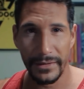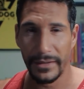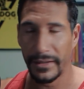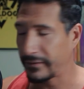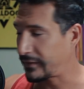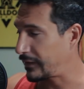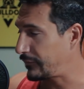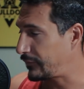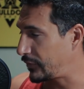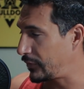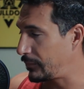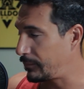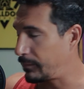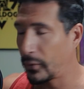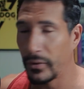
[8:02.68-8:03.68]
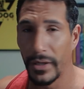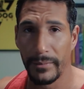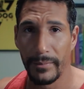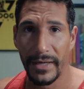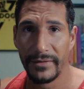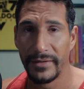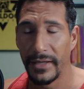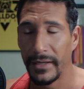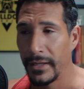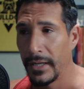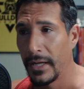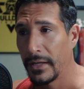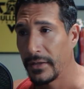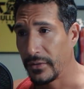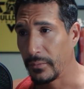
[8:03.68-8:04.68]
like I said, if you do Bulldog Mindset,
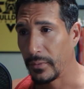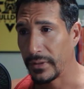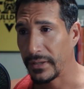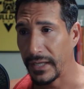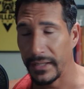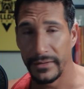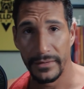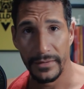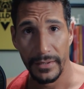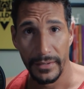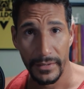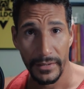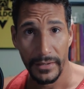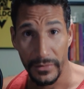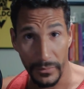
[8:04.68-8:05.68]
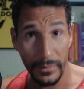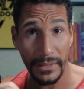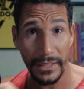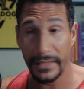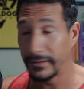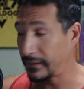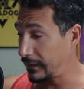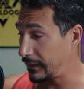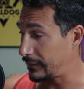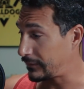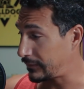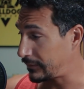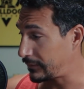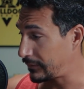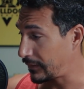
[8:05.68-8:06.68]
you will get you'll get
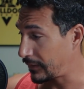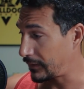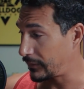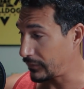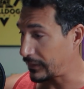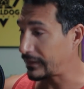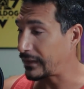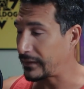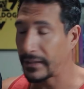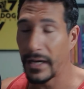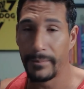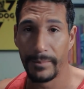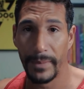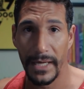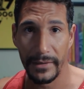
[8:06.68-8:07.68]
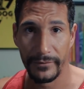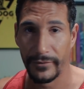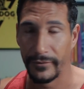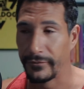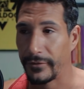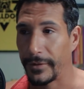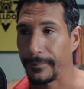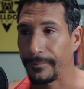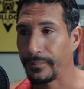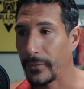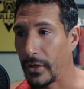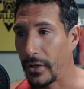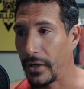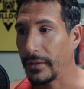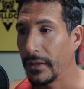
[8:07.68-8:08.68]
it uh, you'll get that Dopp bag for free
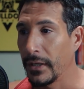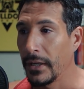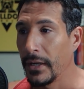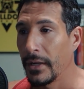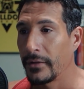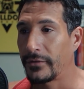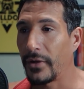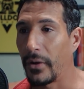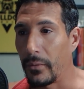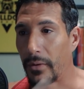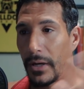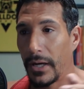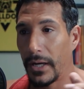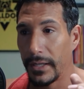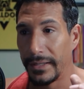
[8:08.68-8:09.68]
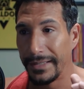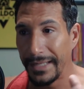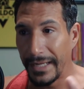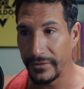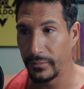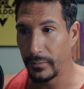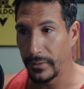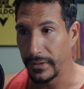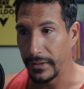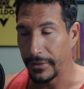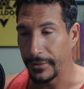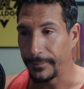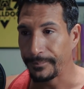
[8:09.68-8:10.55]
all right so uh, next one here